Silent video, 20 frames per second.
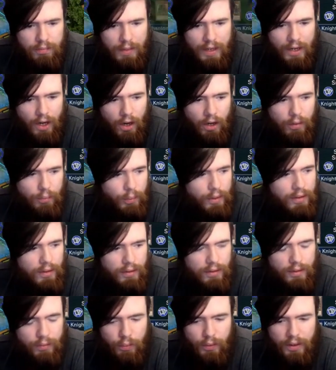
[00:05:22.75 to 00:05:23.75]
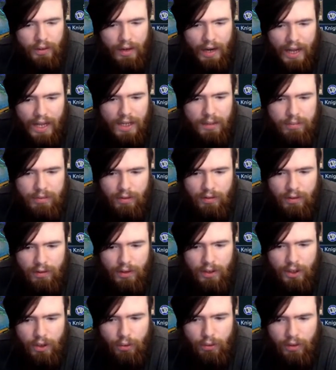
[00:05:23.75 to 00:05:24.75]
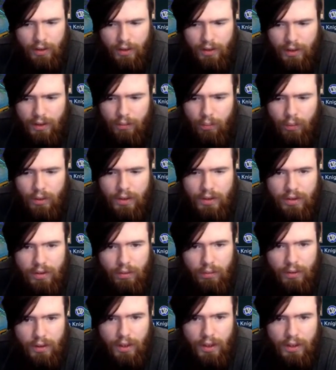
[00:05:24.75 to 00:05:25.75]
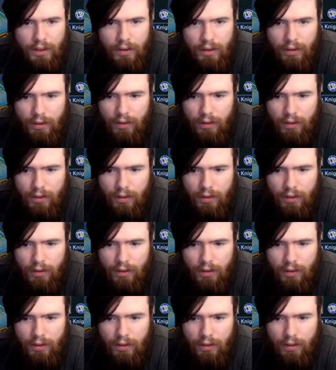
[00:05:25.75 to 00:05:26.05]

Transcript: Man, our, we're, we're absolutely goaded here. What is going on?